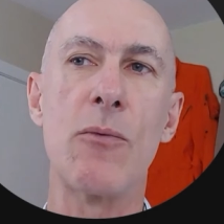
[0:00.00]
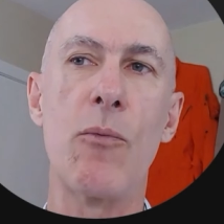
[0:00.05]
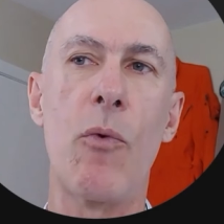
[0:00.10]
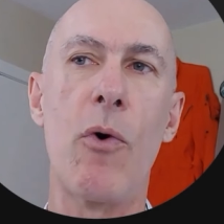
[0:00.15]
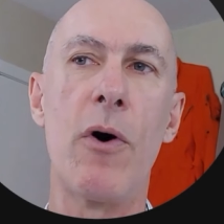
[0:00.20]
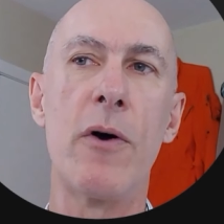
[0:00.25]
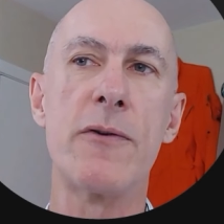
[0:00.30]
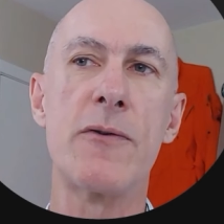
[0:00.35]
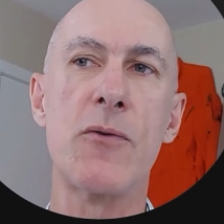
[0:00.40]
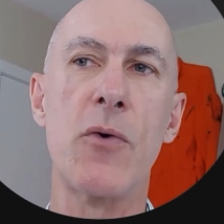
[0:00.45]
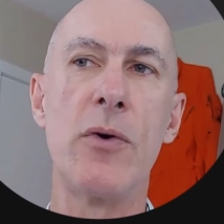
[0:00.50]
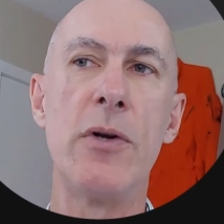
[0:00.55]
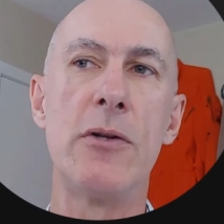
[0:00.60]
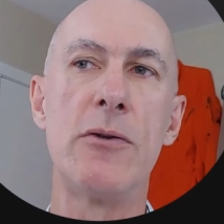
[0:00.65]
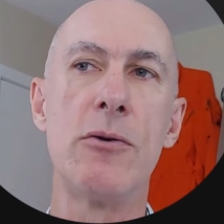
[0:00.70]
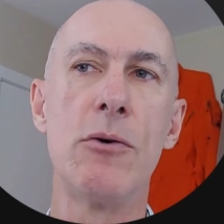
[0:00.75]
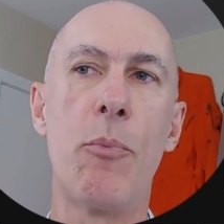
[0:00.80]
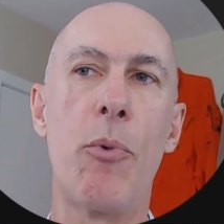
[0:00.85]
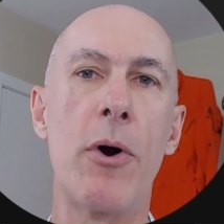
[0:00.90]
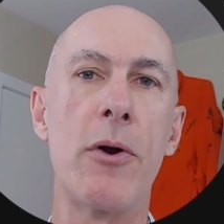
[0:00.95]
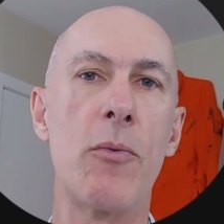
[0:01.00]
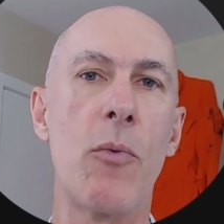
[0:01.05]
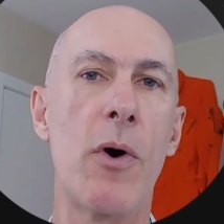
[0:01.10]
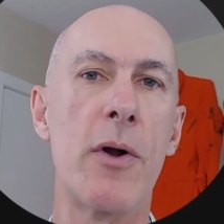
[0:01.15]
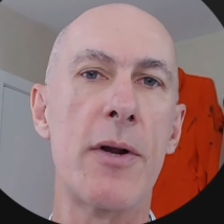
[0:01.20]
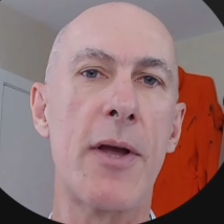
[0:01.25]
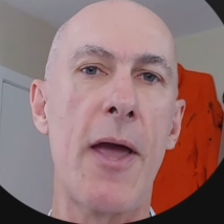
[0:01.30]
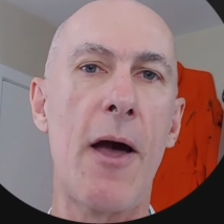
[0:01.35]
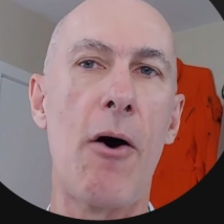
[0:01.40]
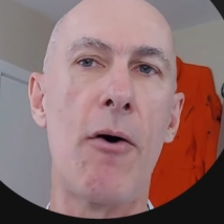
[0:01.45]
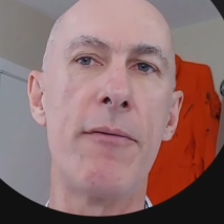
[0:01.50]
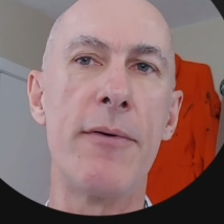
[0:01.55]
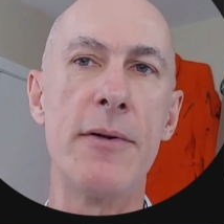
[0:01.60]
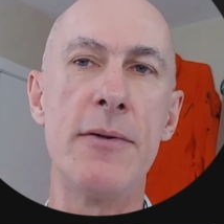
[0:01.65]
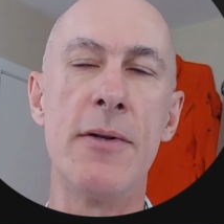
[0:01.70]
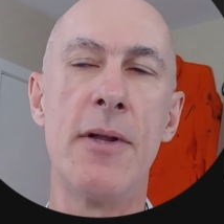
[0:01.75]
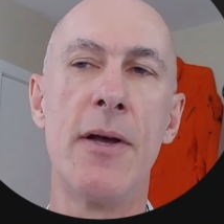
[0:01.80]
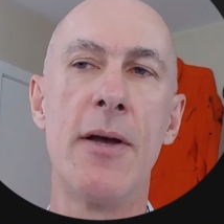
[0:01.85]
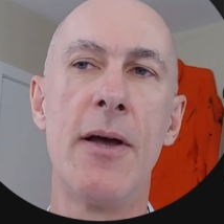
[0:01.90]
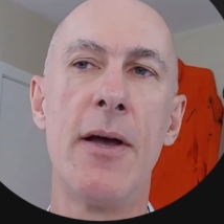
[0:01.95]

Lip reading: was 22.1 Kelvin.